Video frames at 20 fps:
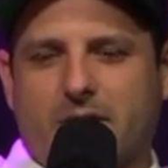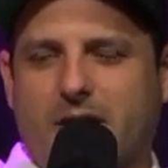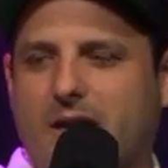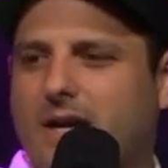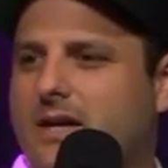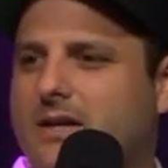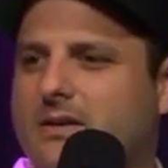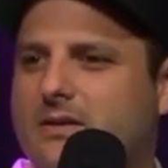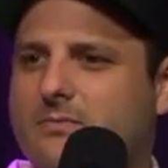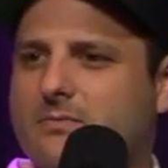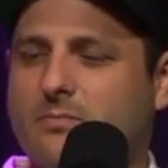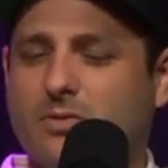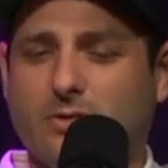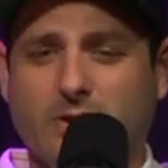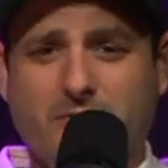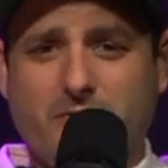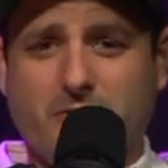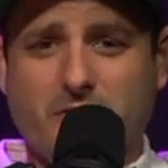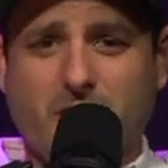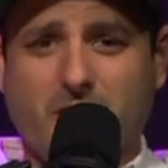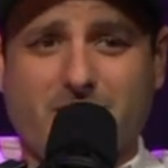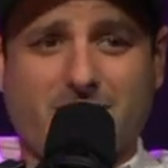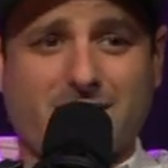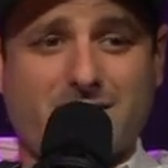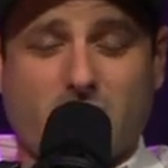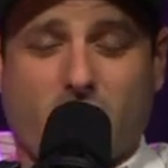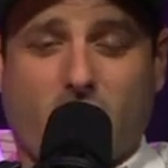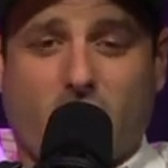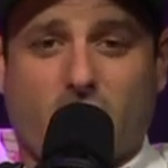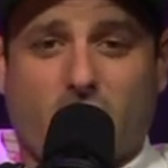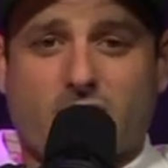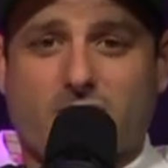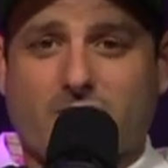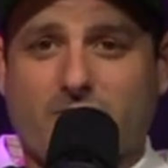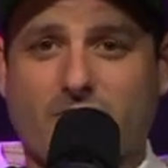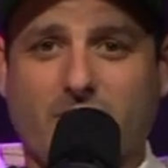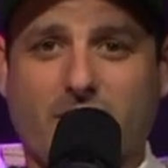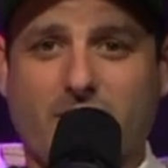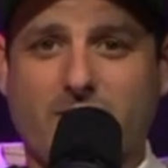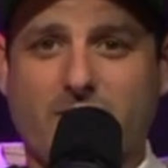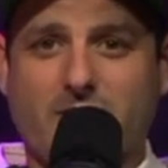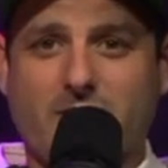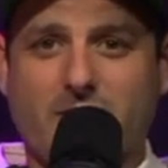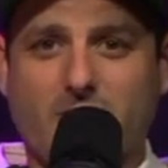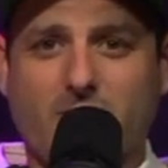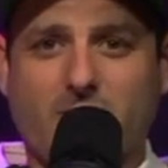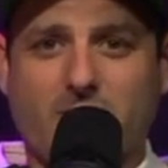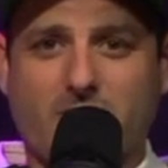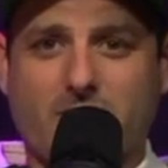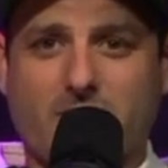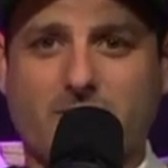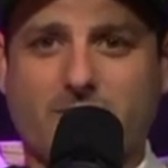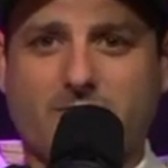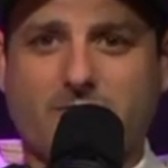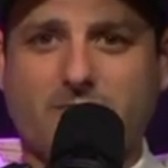And believe it or not, that's hard to find in New York.